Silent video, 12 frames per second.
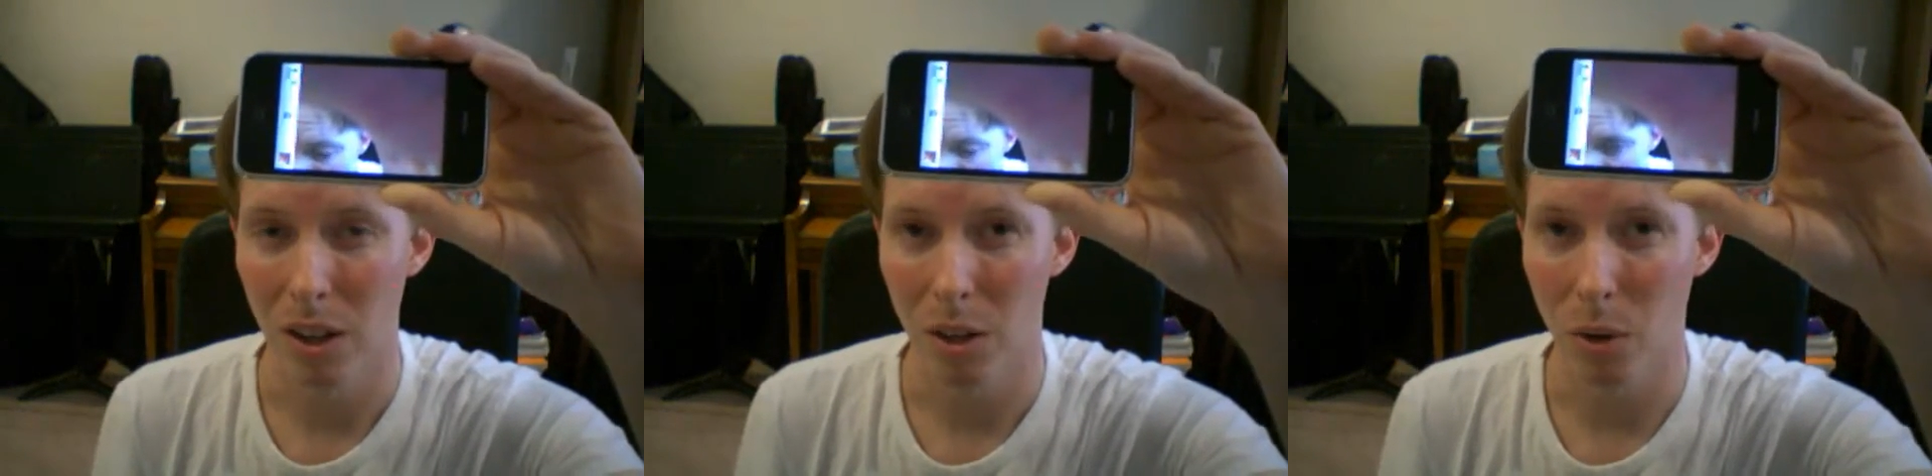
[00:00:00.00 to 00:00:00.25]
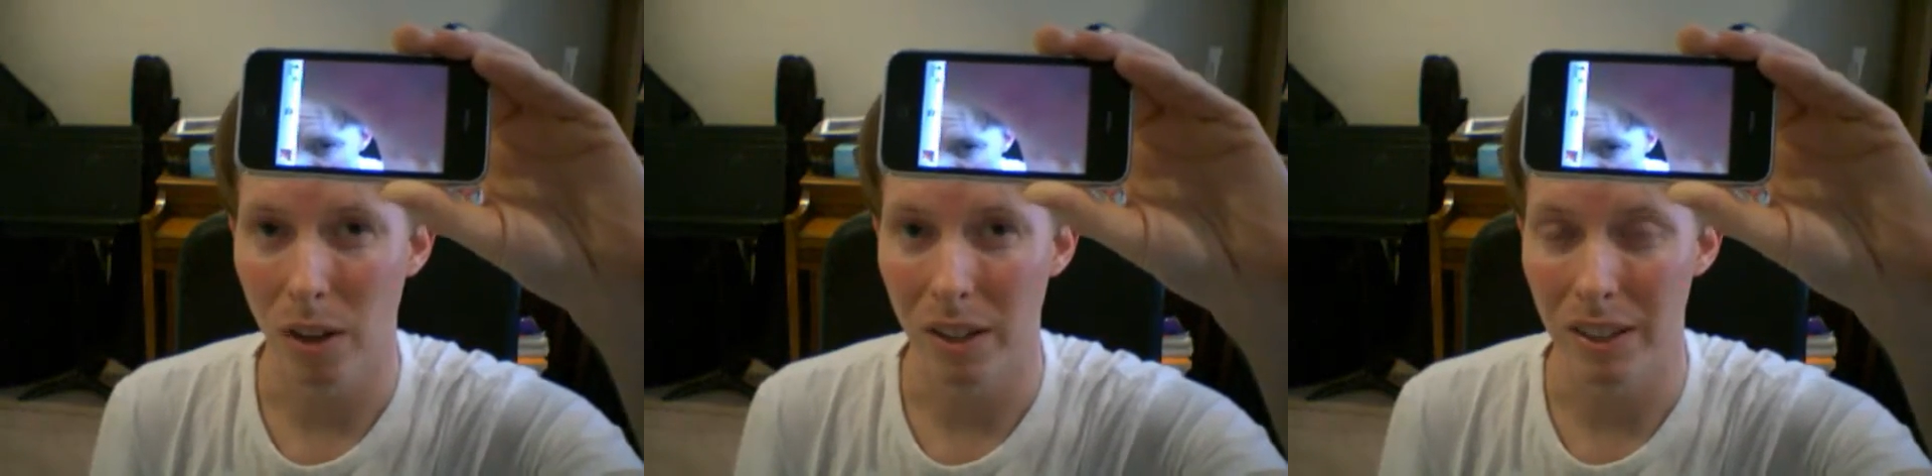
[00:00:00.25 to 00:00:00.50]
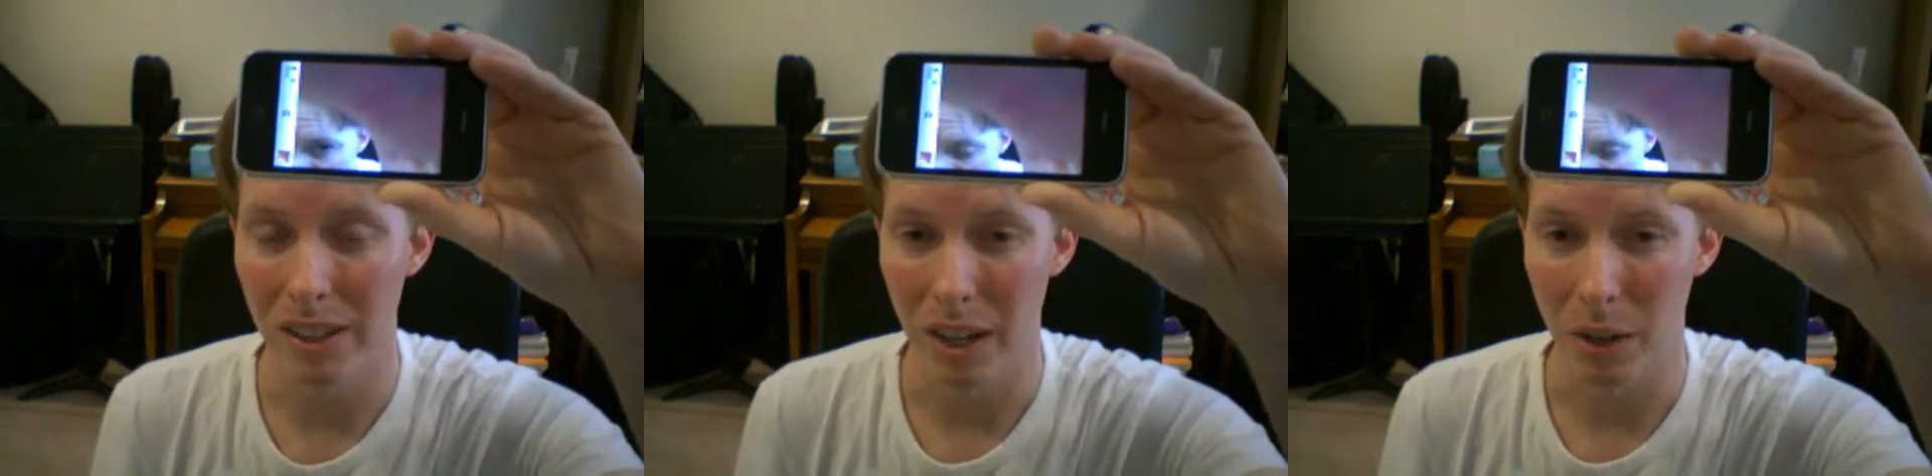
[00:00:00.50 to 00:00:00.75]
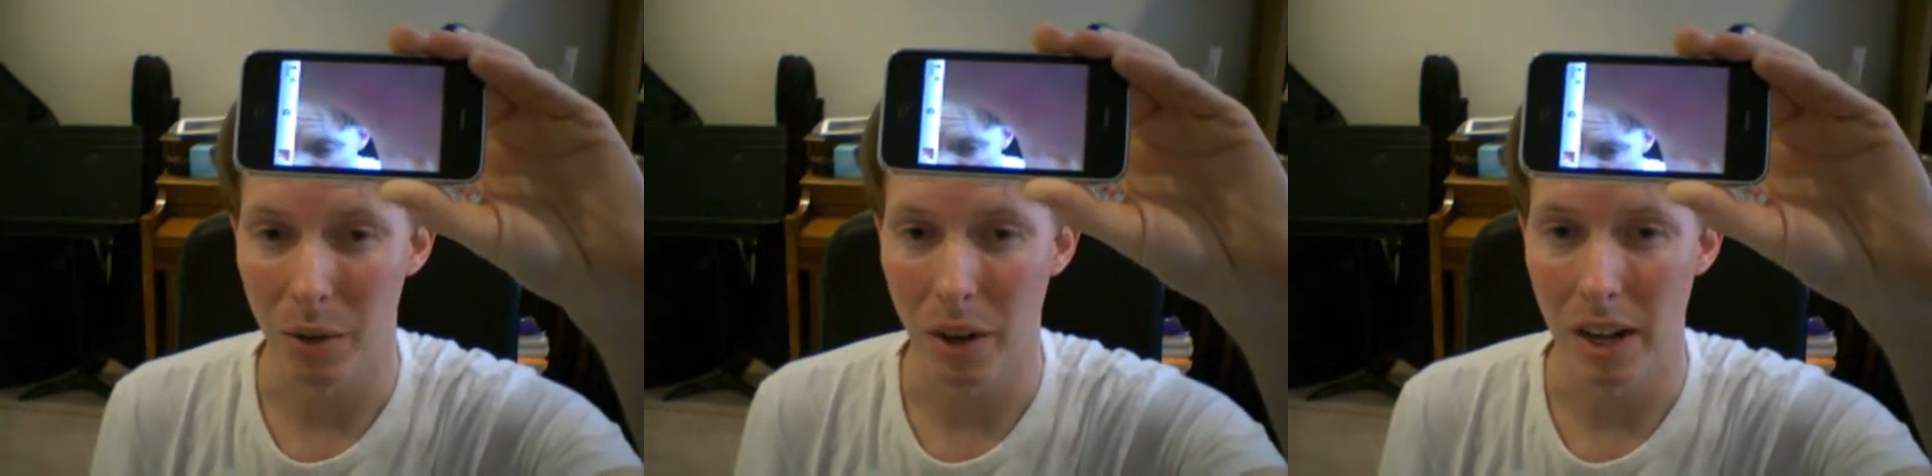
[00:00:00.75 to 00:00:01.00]
quality is
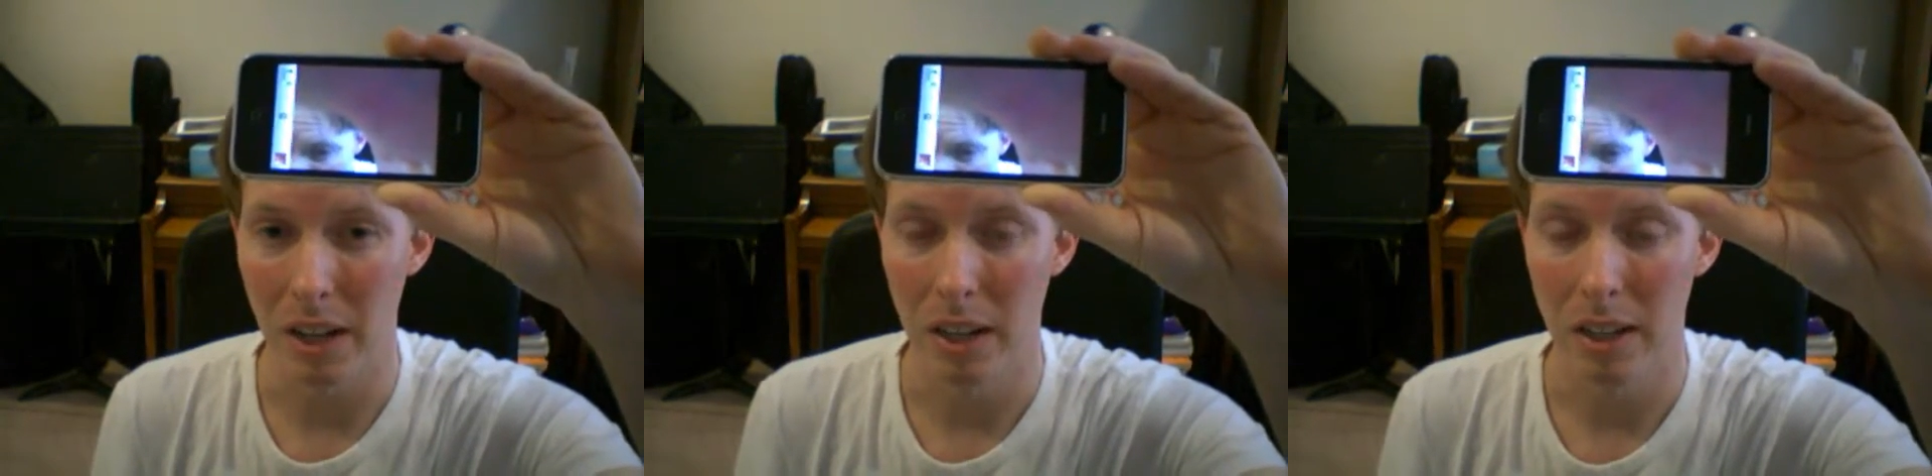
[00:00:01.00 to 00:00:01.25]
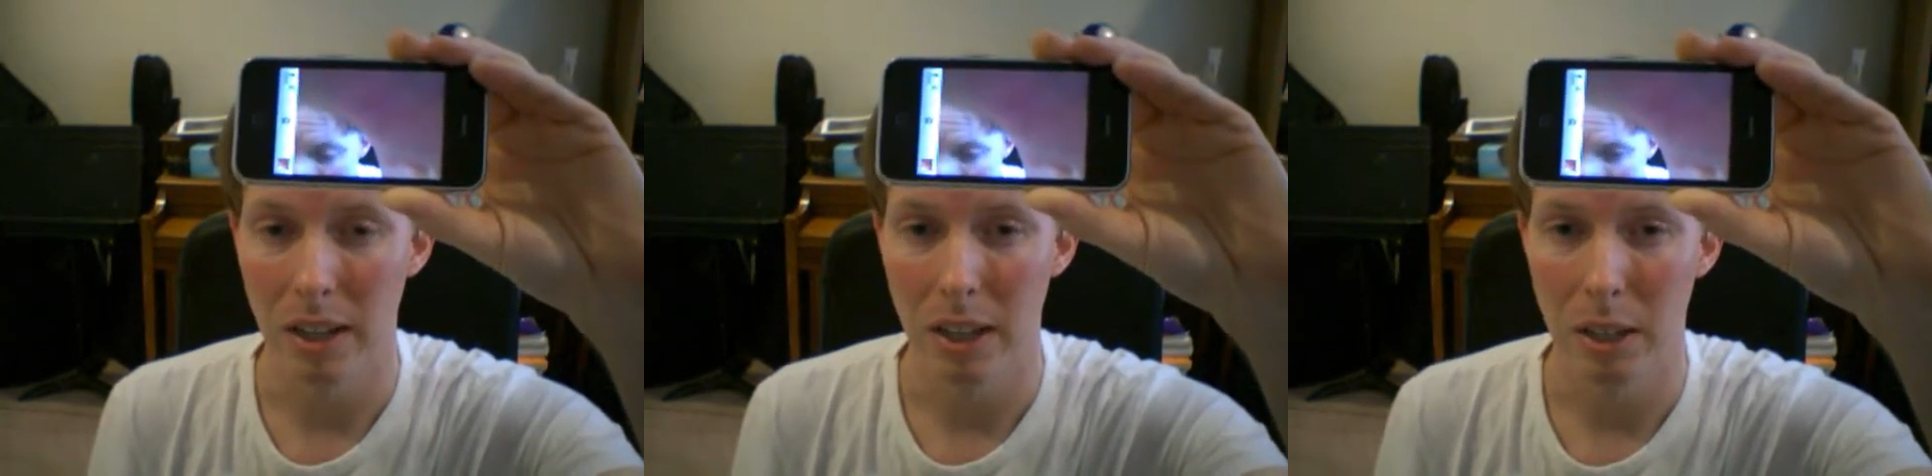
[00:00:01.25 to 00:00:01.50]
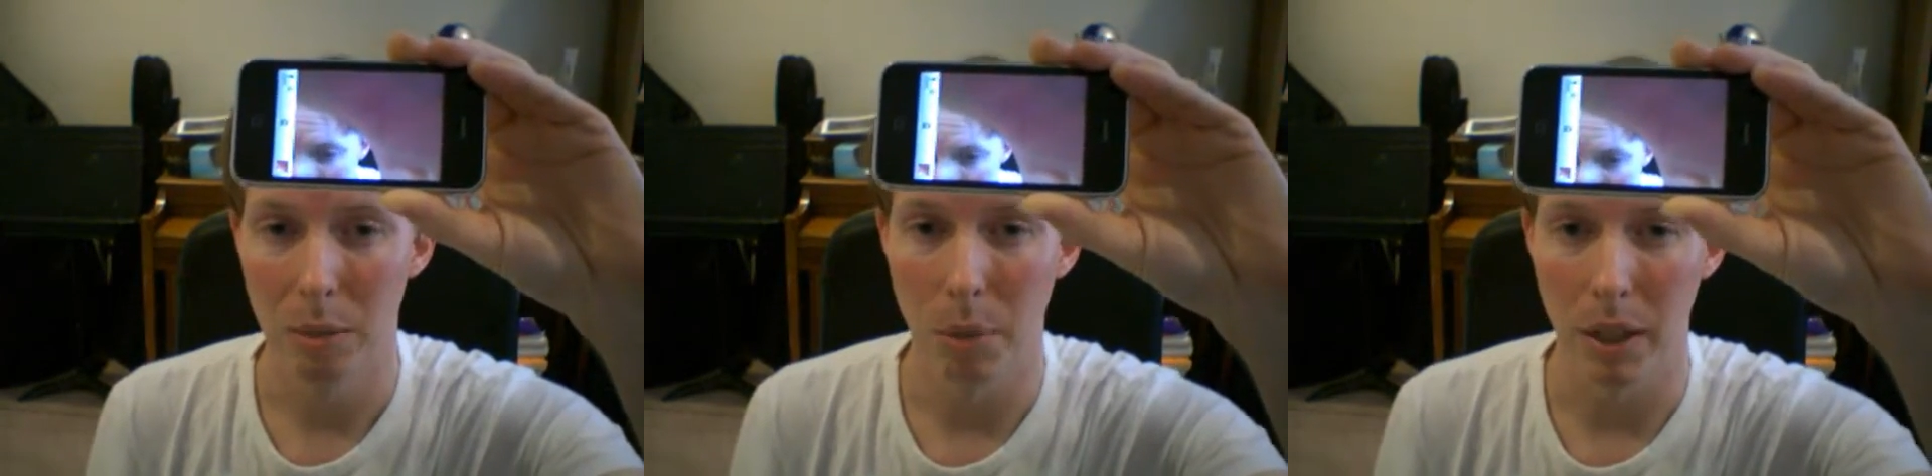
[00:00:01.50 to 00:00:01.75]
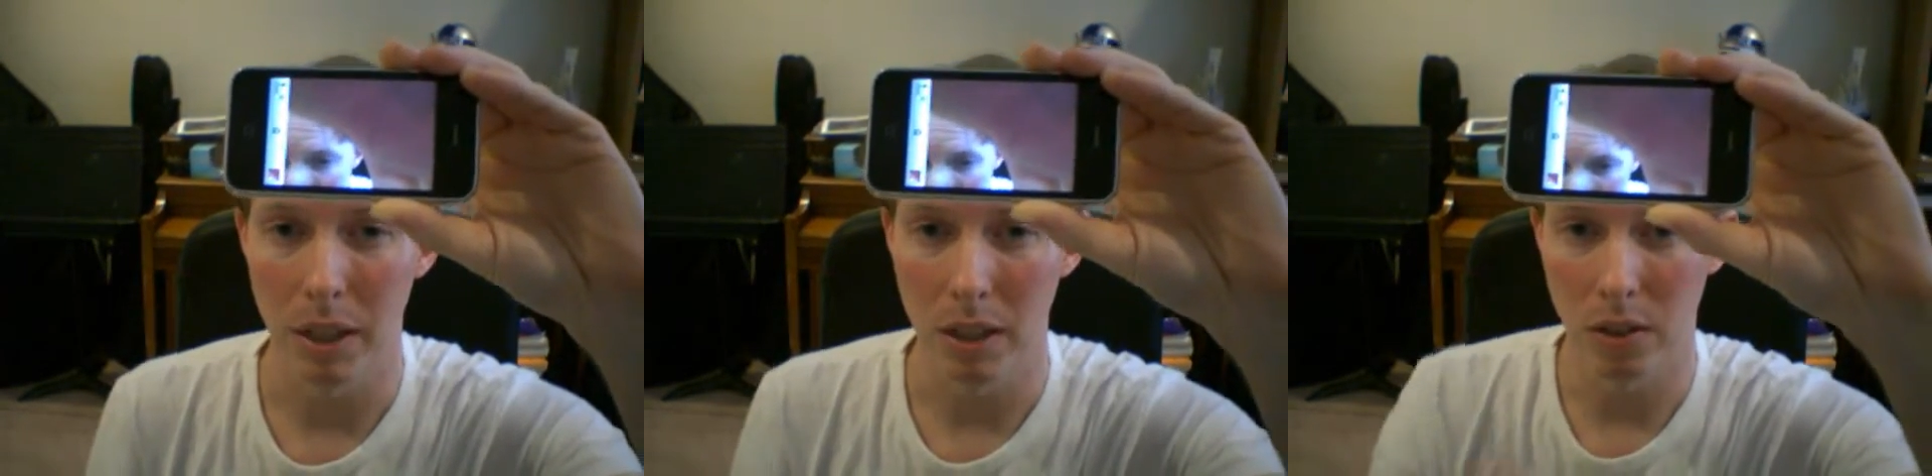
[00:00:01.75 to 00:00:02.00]
not great,
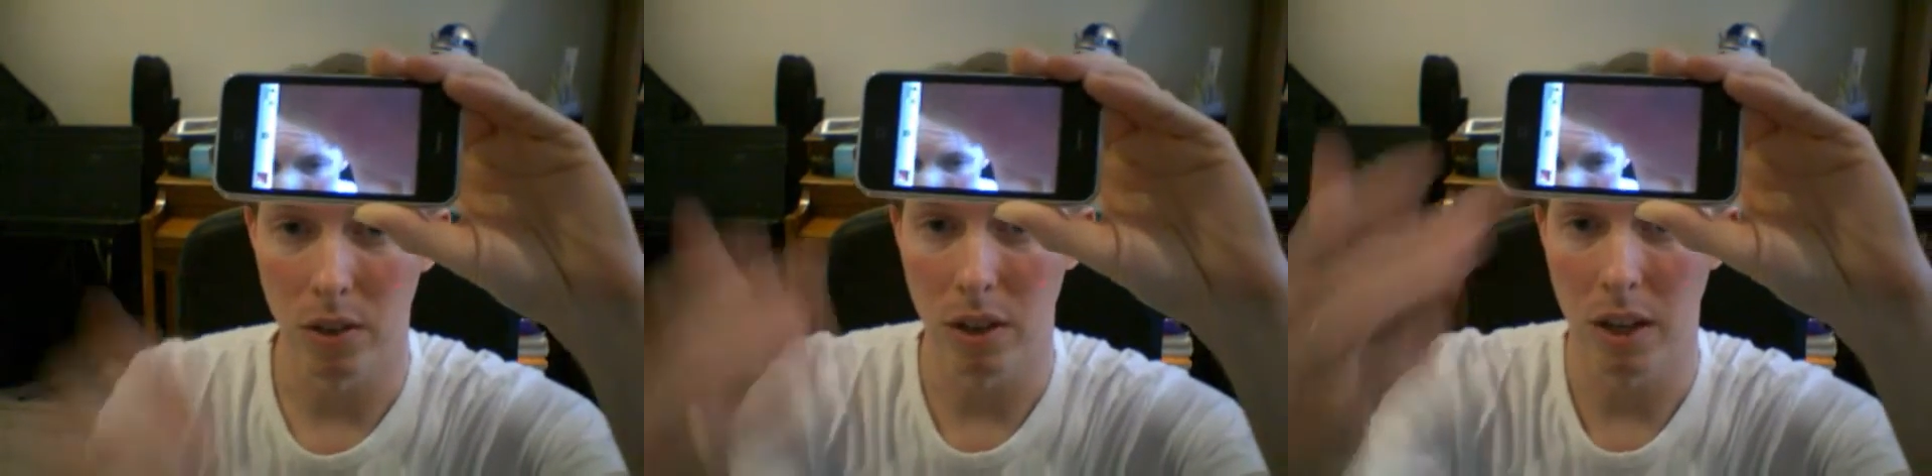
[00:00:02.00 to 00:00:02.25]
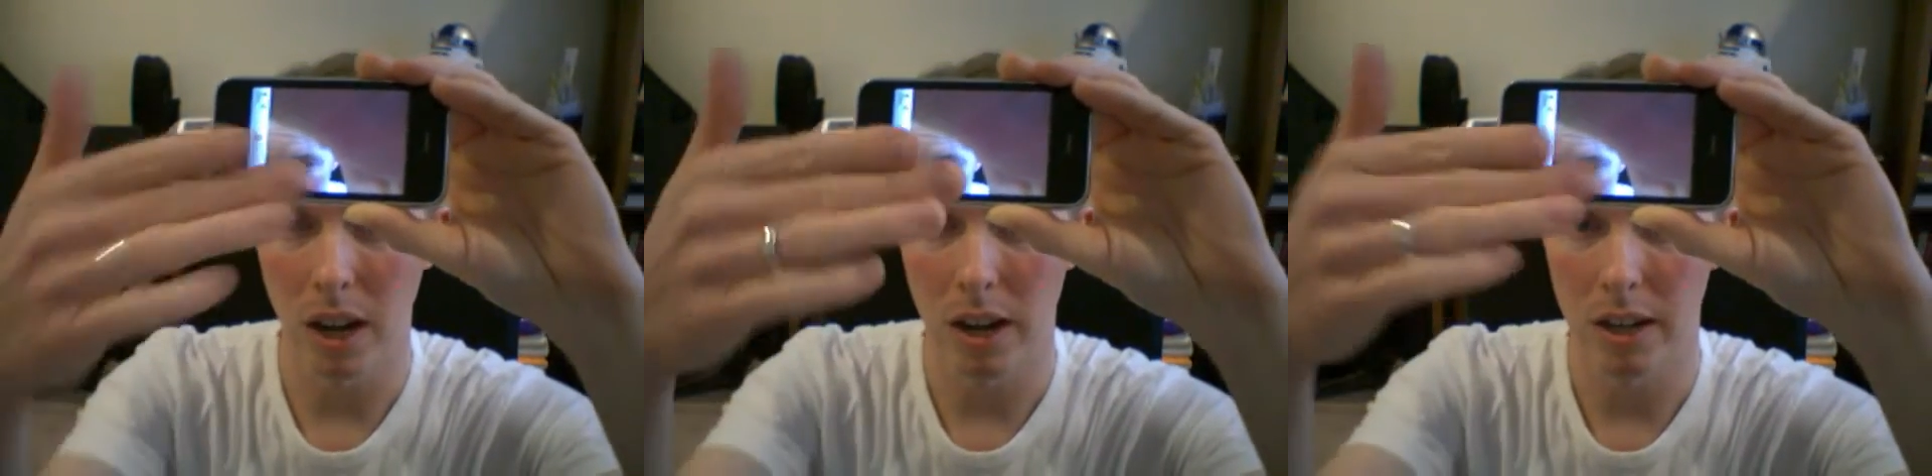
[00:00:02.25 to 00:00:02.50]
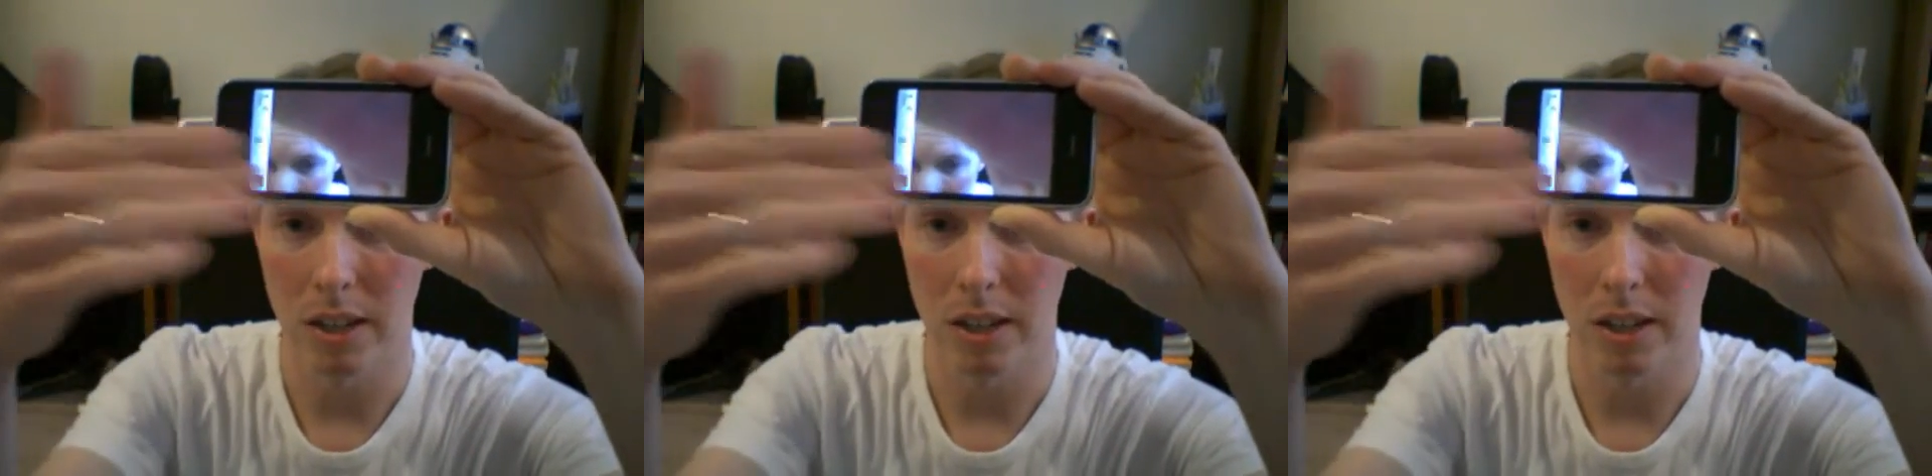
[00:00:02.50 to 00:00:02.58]
but you can kind of